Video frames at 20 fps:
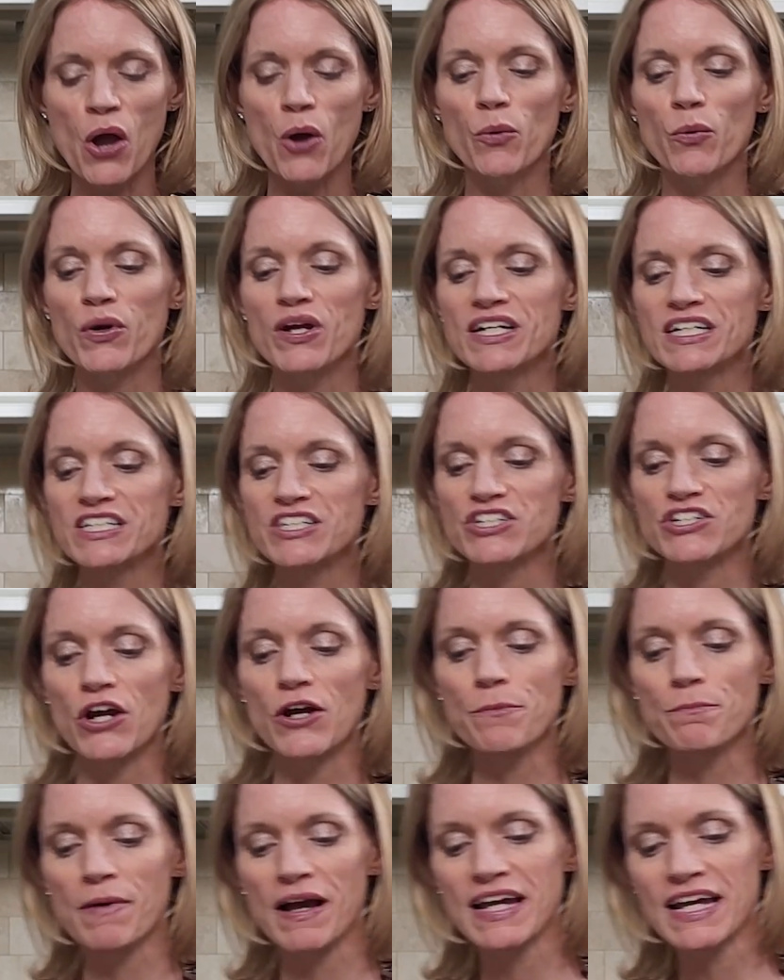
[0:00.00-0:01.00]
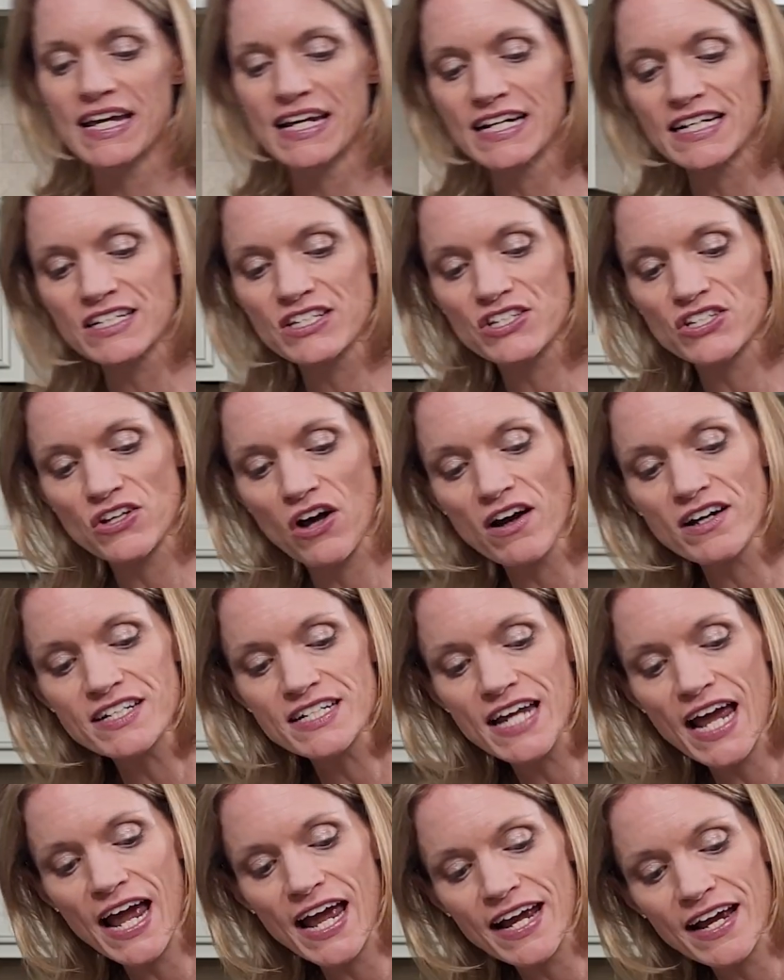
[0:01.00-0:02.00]
We're gonna start by hitting
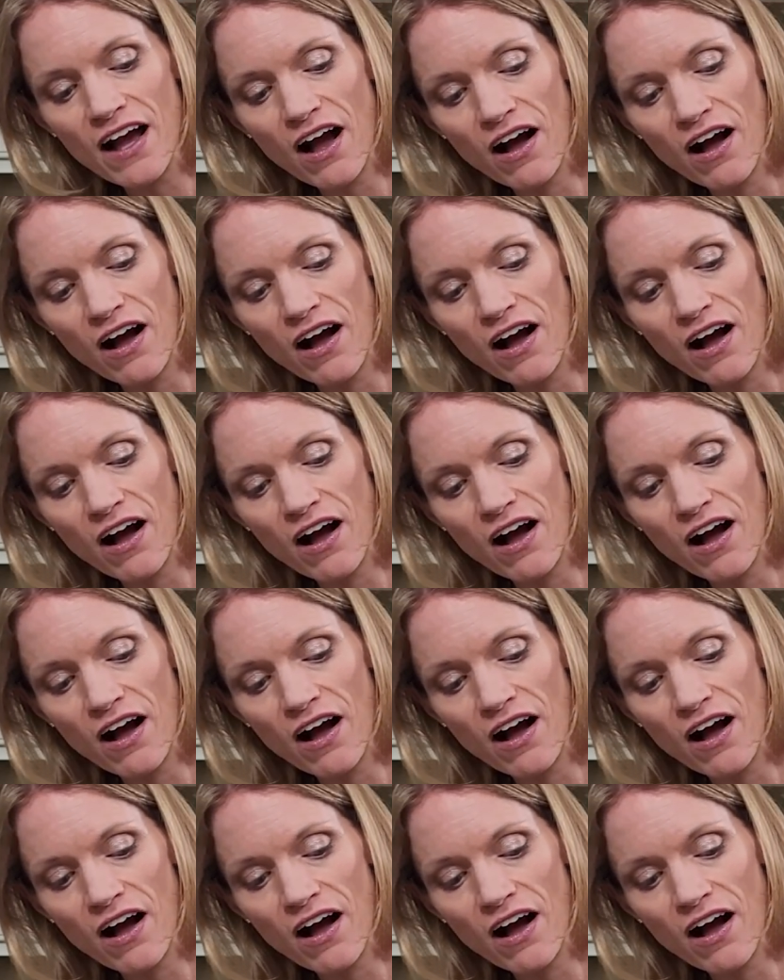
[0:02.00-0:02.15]
saute